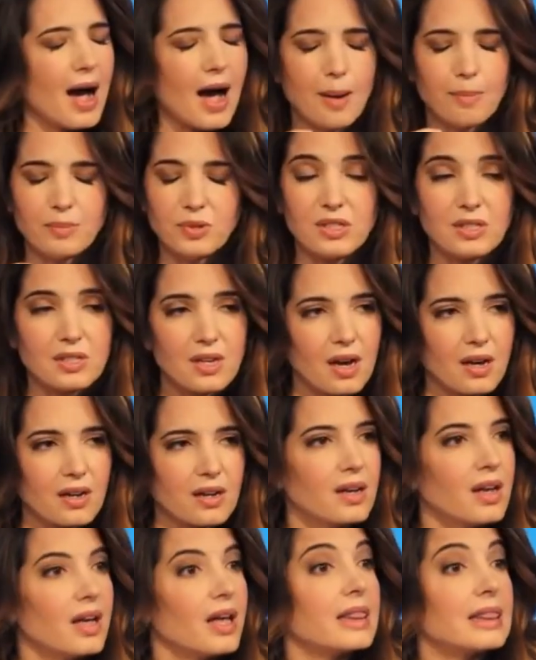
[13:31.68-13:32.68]
I'm
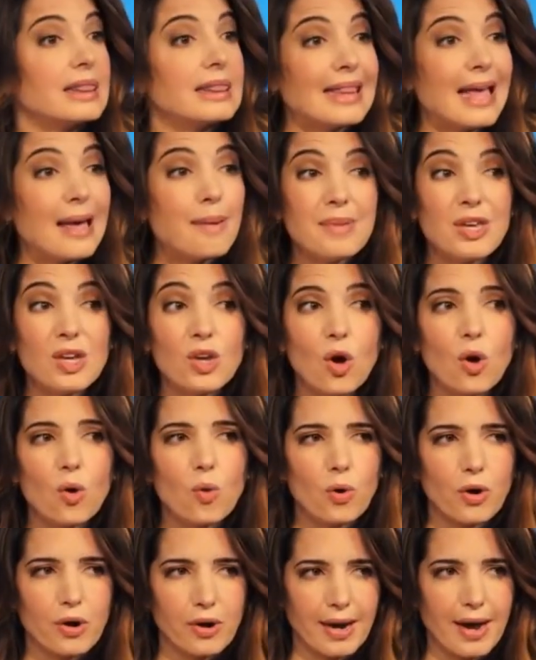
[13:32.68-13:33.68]
stuck. Let me go
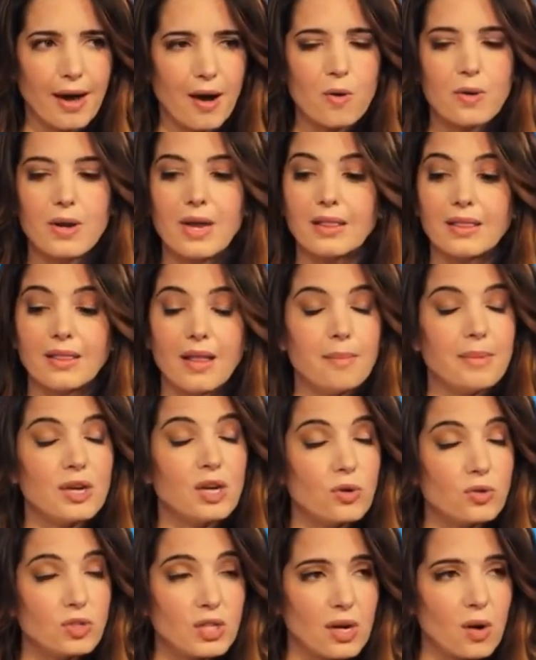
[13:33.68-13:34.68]
work out. Let me
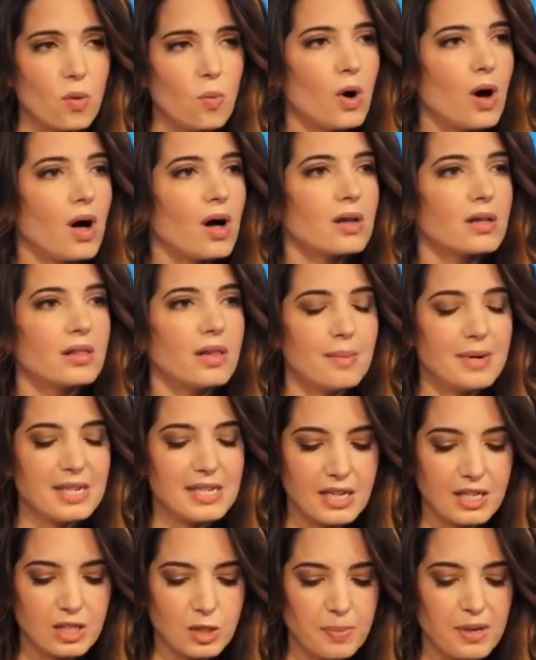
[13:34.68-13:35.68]
go take a walk. Let me
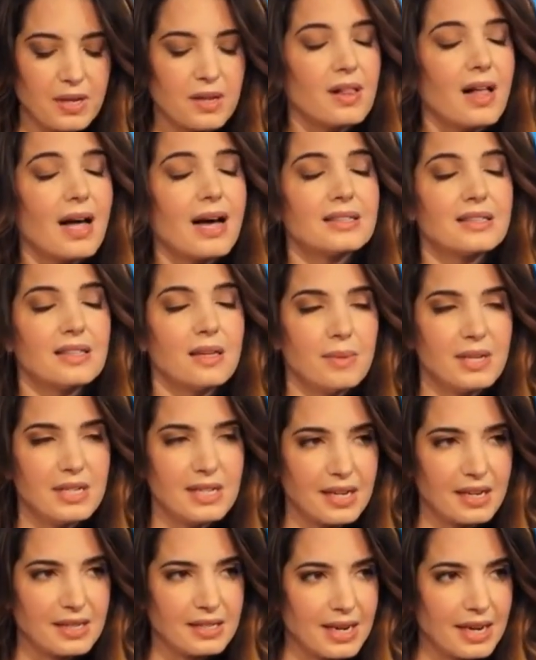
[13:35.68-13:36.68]
take a spin class. Let me
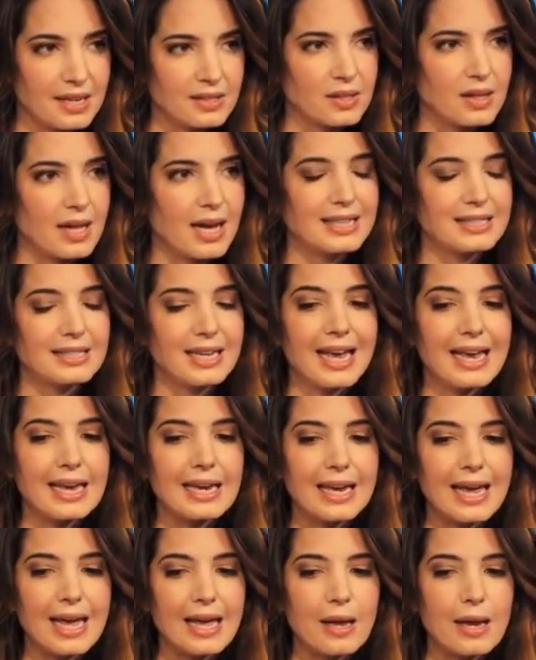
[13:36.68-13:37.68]
take a dance class
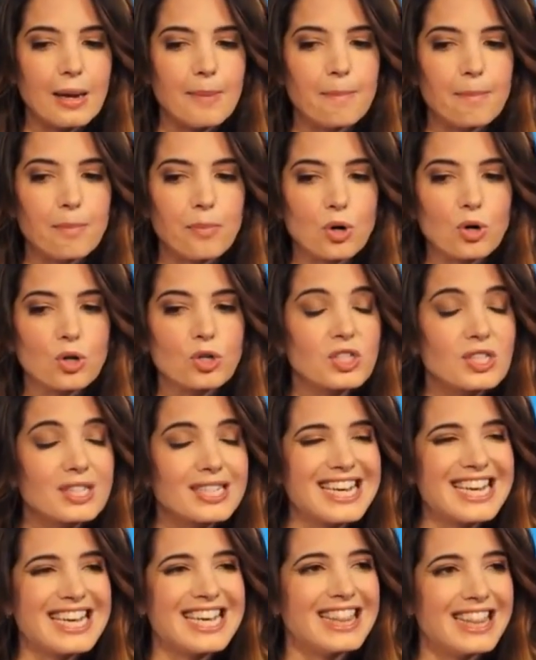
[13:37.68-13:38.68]
and get
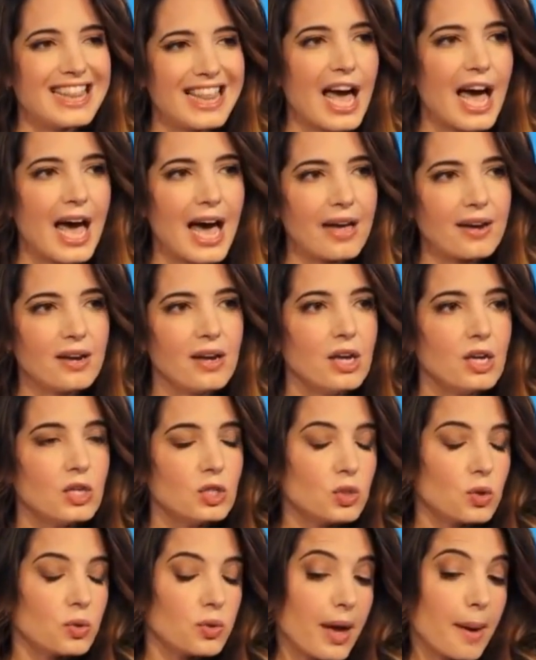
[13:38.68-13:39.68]
immersed in that
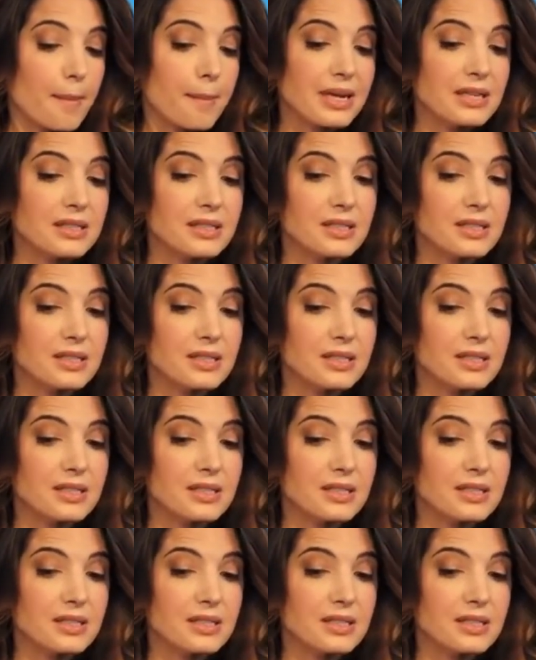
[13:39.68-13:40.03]
so that my